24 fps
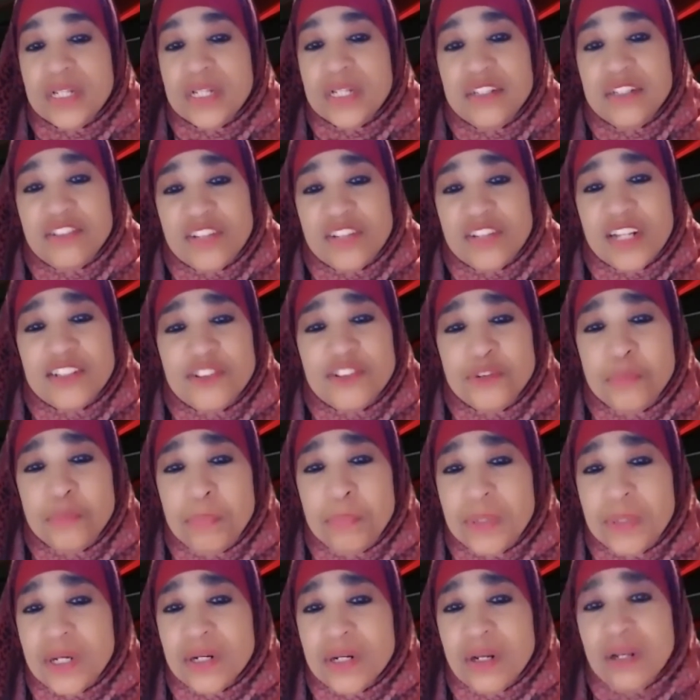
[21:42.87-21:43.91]
He said,
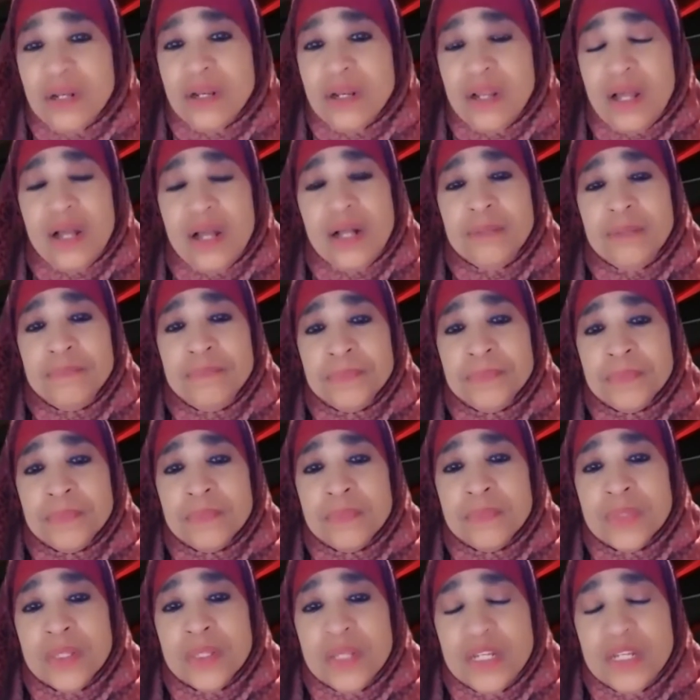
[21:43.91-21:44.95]
subhanAllah,
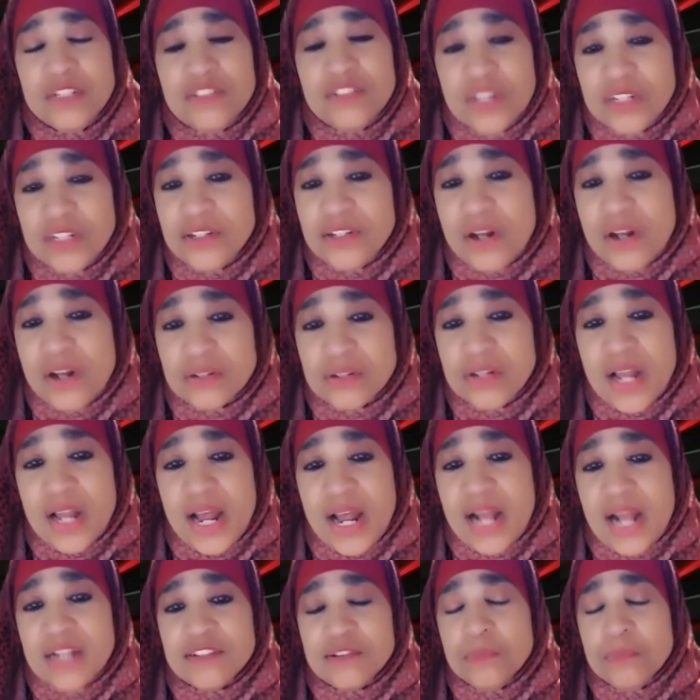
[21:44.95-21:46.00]
he said, Dr.
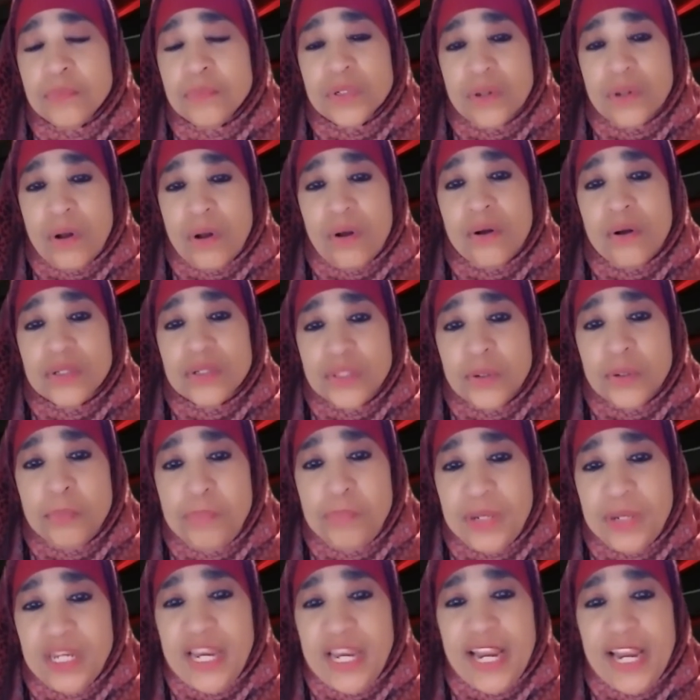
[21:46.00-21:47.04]
Asim, with all your
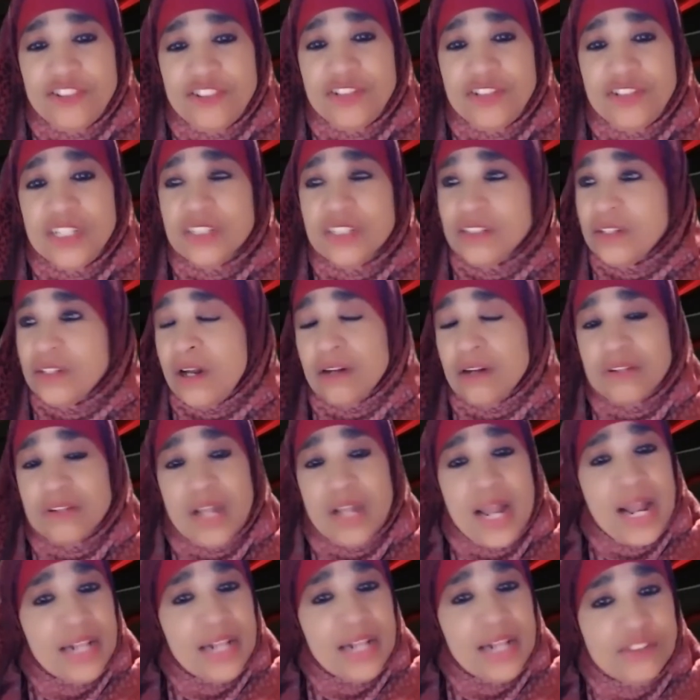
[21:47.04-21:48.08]
PhD, because Dr.
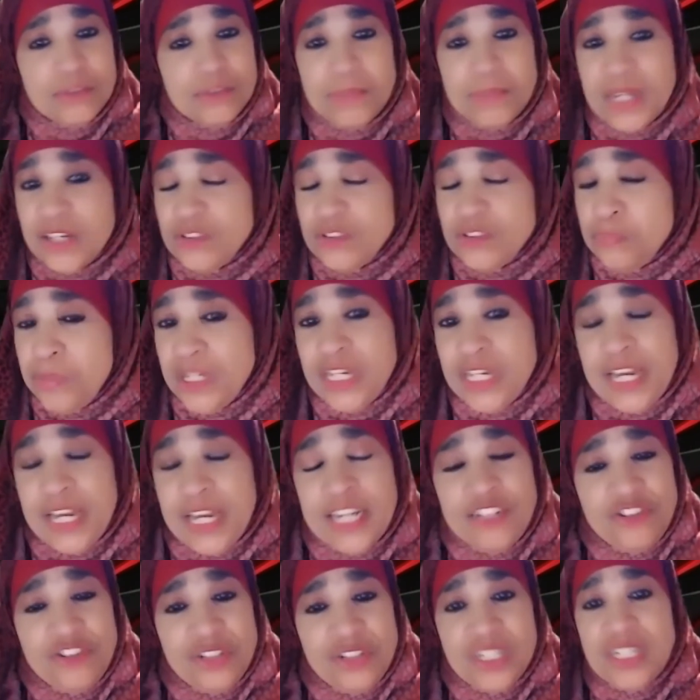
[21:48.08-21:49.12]
Asim has
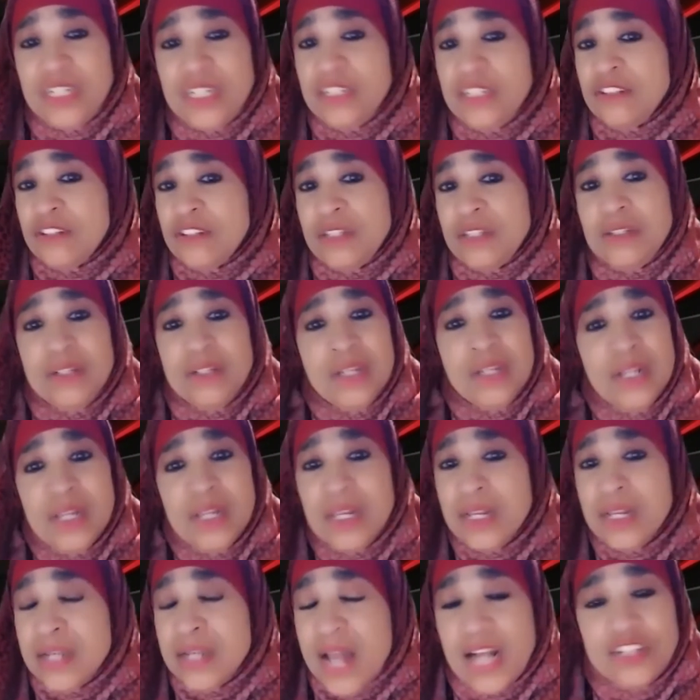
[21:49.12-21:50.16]
PhDs and
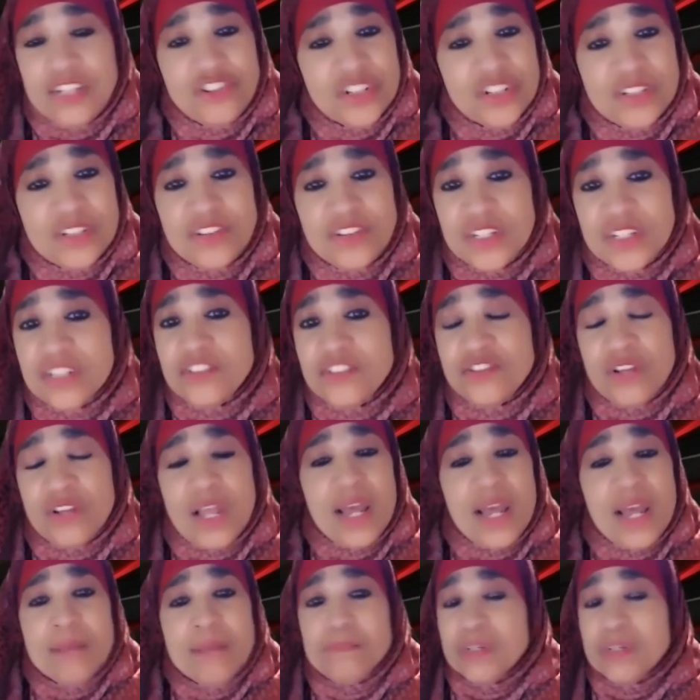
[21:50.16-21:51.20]
not just
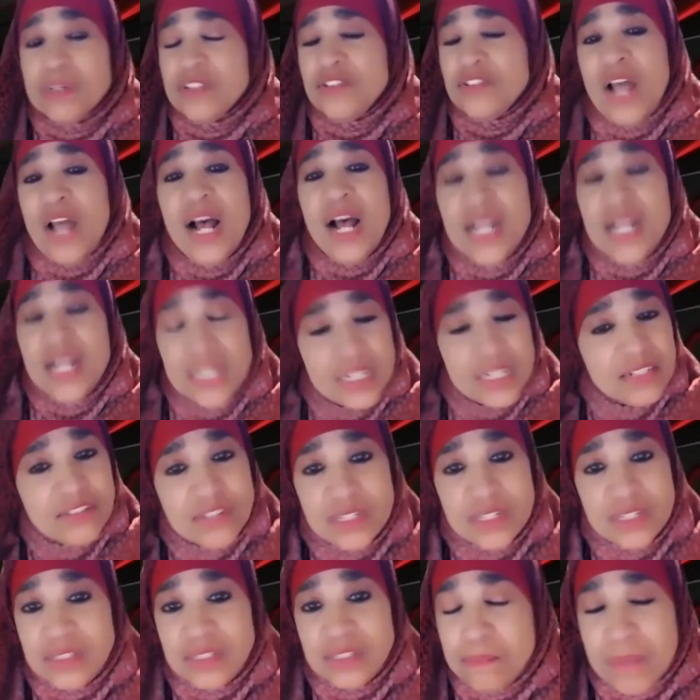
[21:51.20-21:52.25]
Islam, but science.
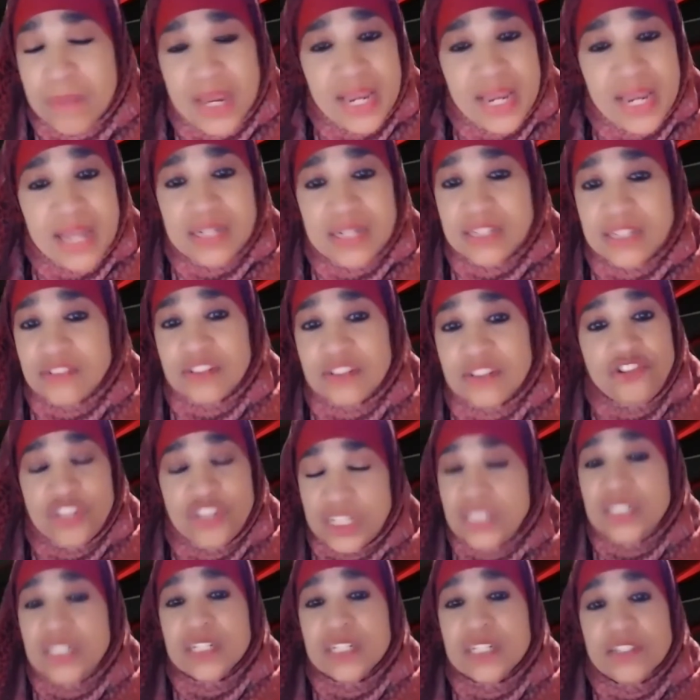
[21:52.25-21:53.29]
The man is a
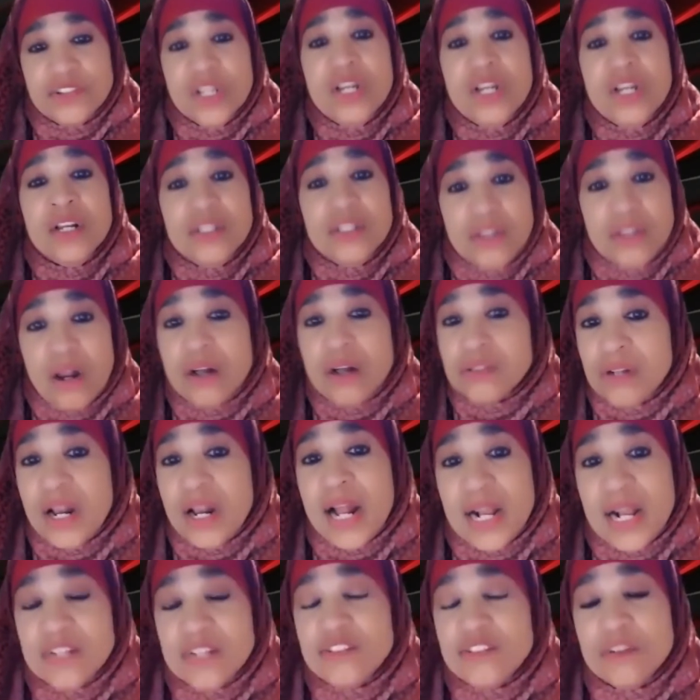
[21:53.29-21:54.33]
genius. Dr.
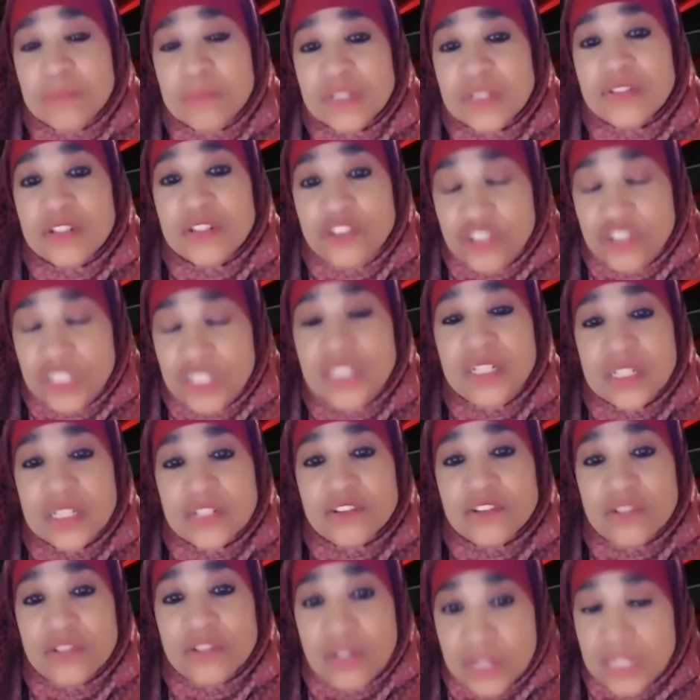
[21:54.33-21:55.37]
Asim is a
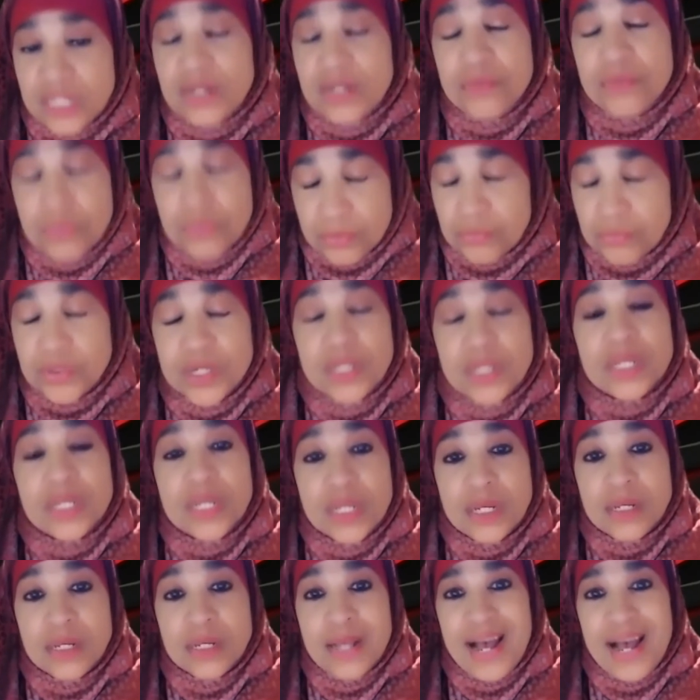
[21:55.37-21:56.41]
genius.
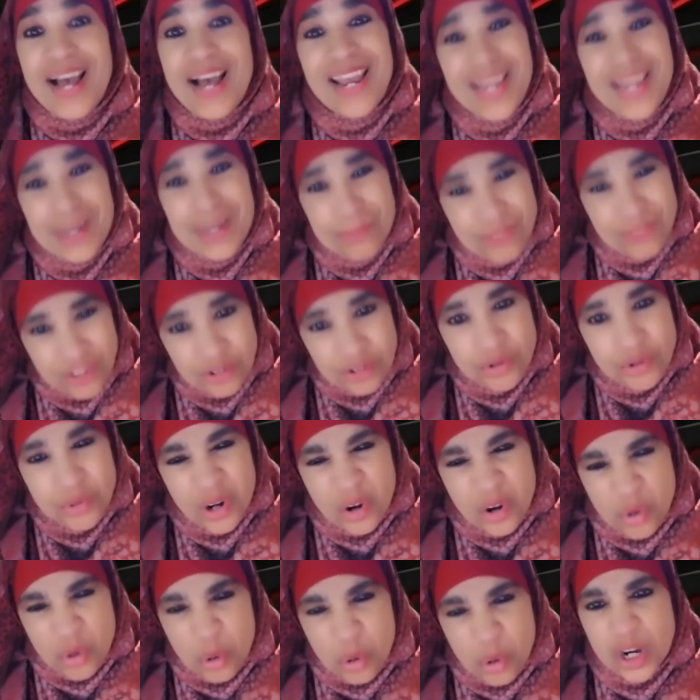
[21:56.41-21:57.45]
Really, I am too,
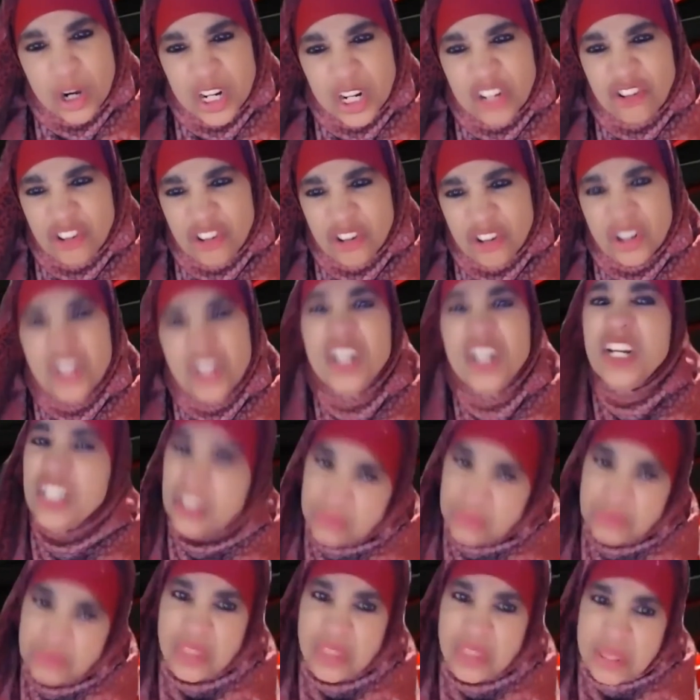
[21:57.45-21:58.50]
according to
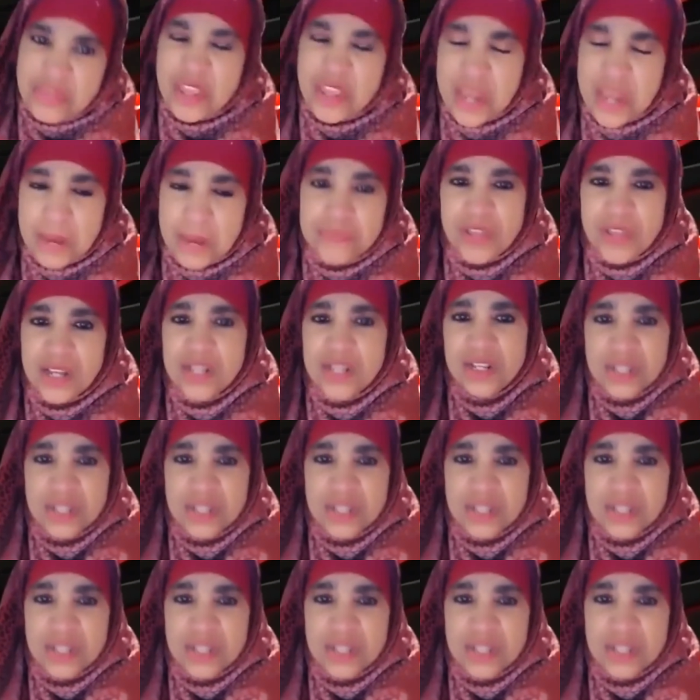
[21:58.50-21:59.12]
them.